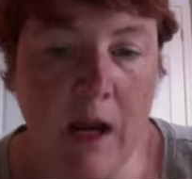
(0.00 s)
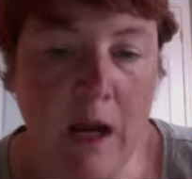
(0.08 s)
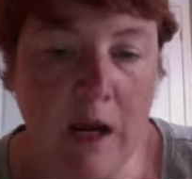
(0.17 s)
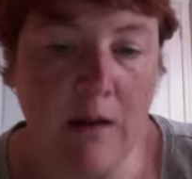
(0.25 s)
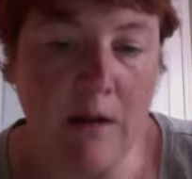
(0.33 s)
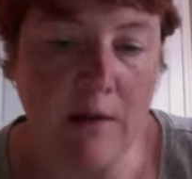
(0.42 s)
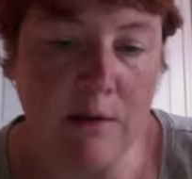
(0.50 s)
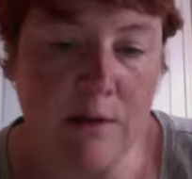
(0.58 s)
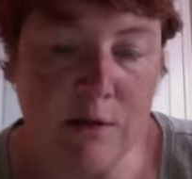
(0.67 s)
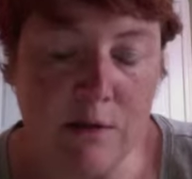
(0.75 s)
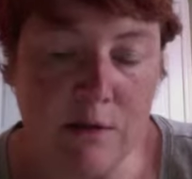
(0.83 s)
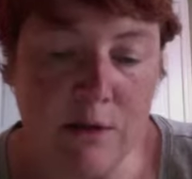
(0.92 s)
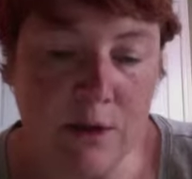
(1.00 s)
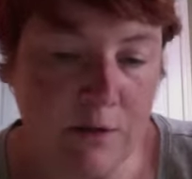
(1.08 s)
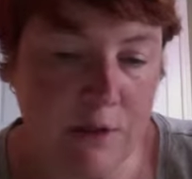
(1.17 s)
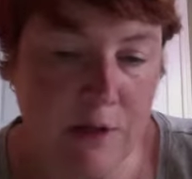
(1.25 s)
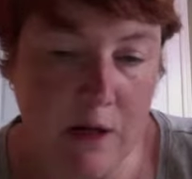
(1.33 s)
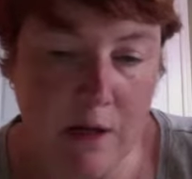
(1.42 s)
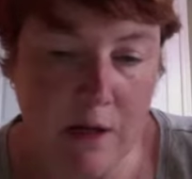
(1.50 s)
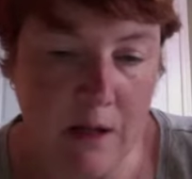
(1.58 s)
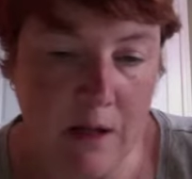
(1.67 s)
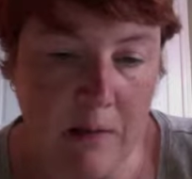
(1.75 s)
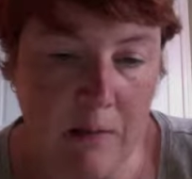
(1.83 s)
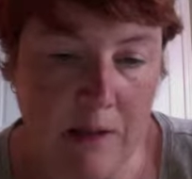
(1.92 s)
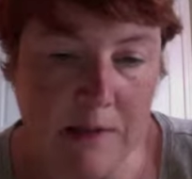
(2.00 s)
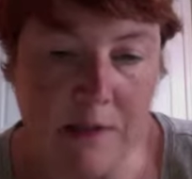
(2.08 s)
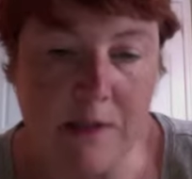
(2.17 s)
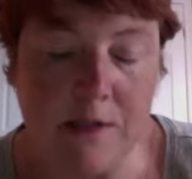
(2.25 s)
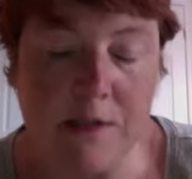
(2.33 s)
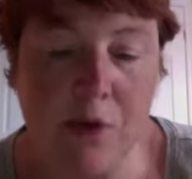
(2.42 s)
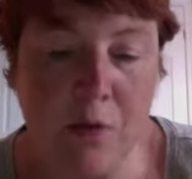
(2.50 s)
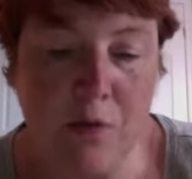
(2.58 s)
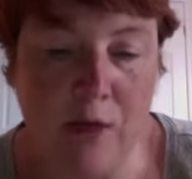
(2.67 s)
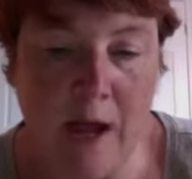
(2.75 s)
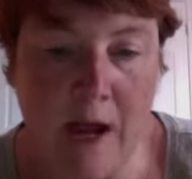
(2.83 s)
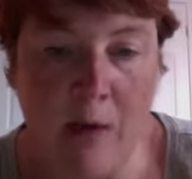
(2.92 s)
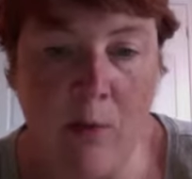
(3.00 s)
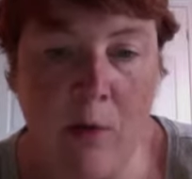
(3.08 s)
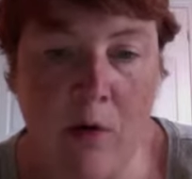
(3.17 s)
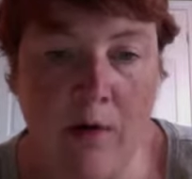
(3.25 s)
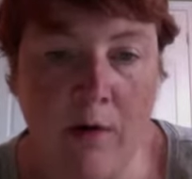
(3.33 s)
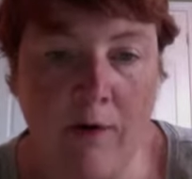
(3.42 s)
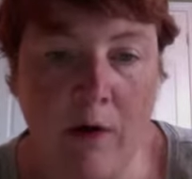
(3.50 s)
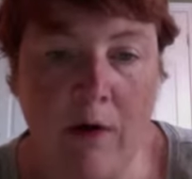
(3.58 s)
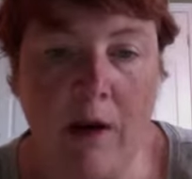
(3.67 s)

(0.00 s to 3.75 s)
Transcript: and that the students used on a daily basis. So they were very